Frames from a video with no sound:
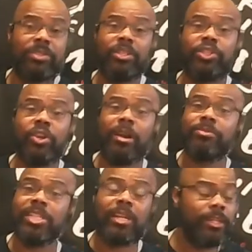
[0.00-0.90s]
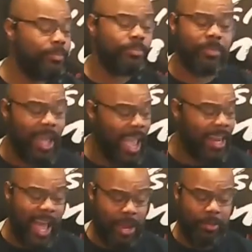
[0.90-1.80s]
the sharp cheddar I
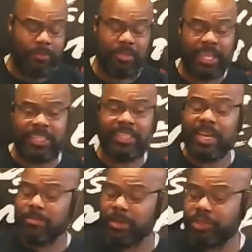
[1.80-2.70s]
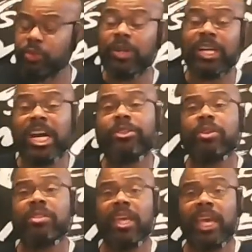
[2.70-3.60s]
don't even think it did much to it other
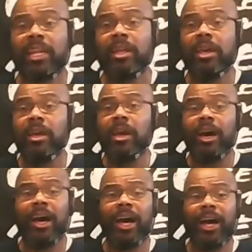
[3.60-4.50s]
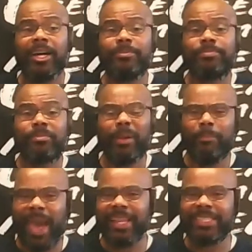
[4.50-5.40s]
than
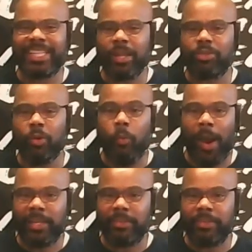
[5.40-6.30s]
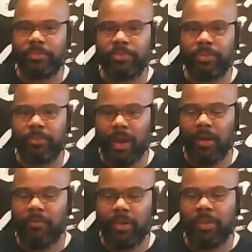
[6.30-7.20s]
balance out the whiteness
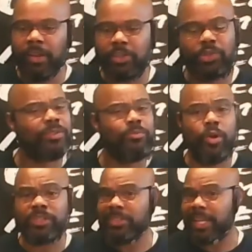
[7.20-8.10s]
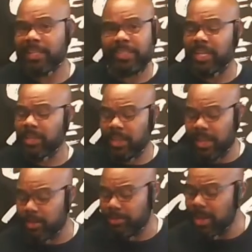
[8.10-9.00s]
of the look. So it's more aesthetics than anything
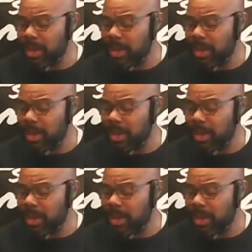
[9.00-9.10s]
else.